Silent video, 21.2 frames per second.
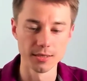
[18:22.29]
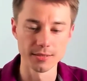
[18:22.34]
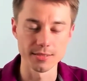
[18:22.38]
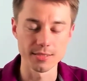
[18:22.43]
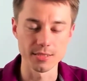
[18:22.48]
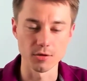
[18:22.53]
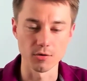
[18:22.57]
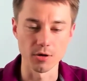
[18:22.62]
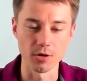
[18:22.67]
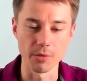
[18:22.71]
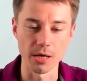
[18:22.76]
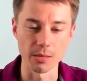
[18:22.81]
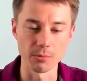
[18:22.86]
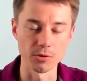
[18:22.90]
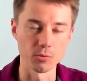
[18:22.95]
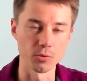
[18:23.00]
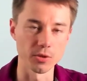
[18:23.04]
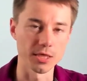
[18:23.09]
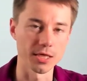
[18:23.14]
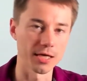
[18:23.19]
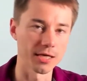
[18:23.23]
So maybe
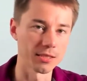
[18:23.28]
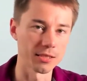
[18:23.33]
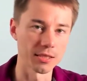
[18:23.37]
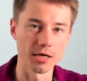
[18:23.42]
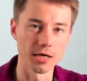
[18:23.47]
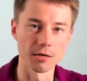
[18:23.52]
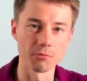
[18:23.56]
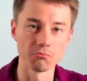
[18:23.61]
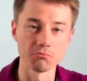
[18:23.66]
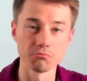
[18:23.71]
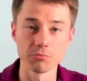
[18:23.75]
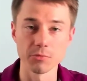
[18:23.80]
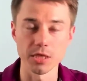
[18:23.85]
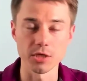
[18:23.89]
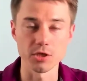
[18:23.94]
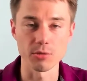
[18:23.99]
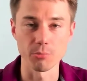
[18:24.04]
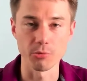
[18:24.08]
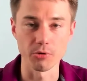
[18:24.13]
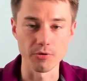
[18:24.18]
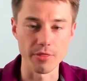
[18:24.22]
we can touch
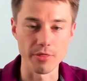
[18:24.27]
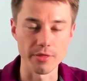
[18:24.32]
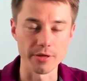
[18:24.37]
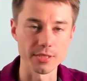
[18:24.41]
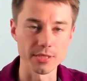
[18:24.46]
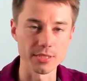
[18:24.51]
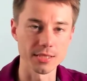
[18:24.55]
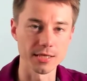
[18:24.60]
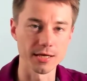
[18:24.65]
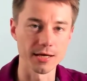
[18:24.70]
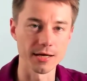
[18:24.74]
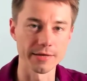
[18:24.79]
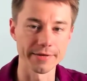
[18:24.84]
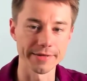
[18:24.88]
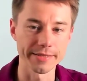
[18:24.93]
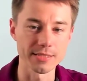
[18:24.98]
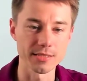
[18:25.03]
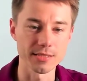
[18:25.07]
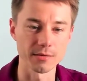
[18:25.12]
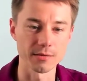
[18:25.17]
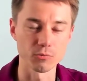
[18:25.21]
upon this
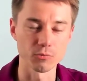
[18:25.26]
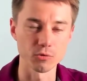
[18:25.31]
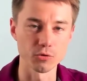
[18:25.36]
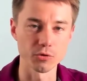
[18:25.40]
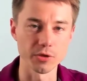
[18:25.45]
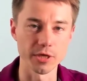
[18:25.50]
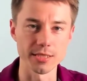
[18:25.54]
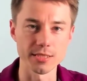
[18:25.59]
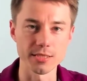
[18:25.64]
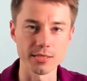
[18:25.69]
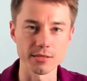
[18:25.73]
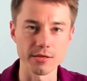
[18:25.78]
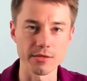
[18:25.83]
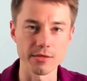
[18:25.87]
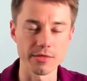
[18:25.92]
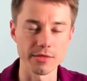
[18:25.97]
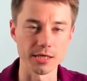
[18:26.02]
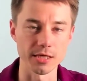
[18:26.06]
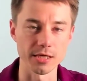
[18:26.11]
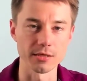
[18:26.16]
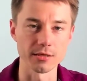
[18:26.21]
next time. What do you guys
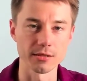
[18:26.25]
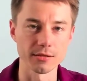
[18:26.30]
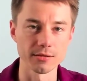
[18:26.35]
think?